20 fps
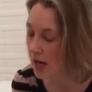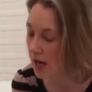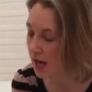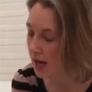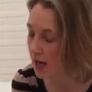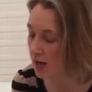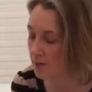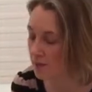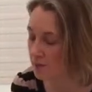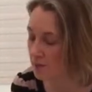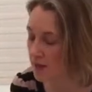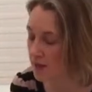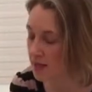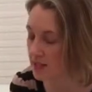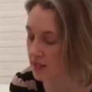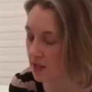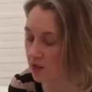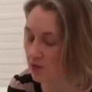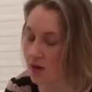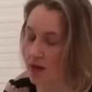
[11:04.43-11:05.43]

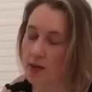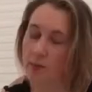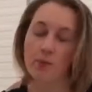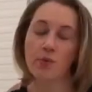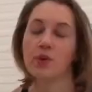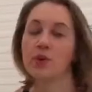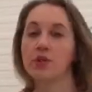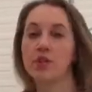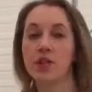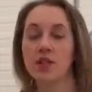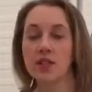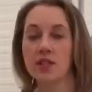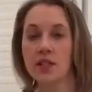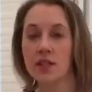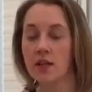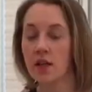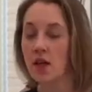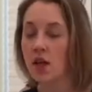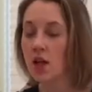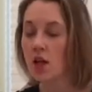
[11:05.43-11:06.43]
It's a great product,
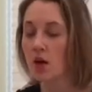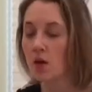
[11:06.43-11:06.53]
and